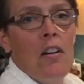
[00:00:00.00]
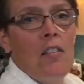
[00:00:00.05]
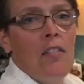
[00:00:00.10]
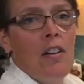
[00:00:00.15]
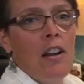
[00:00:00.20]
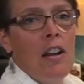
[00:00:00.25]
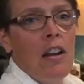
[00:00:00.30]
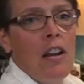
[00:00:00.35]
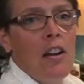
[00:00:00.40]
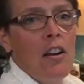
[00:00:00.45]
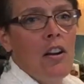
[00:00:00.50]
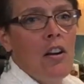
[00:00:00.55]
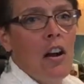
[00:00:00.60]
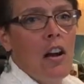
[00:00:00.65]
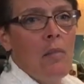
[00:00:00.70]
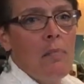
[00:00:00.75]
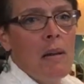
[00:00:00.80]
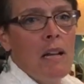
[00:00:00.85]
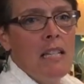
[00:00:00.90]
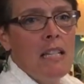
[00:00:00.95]
over here
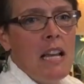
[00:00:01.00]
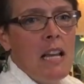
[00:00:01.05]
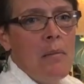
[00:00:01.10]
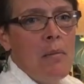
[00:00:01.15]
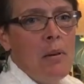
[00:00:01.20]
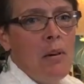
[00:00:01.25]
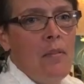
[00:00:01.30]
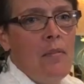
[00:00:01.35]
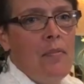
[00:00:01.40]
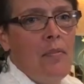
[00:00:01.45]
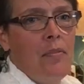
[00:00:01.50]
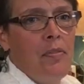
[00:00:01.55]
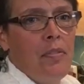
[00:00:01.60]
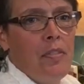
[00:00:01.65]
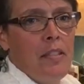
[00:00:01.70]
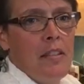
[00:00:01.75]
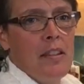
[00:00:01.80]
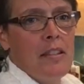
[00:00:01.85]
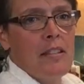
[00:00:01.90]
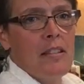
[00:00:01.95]
on my table,
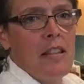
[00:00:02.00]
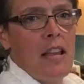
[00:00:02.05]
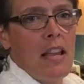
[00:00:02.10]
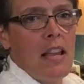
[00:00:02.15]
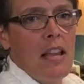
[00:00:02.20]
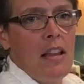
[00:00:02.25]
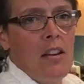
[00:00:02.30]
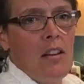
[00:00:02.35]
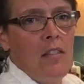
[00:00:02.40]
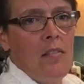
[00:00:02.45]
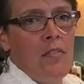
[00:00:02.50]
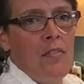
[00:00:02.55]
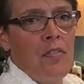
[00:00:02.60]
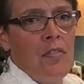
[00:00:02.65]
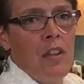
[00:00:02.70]
this thing here.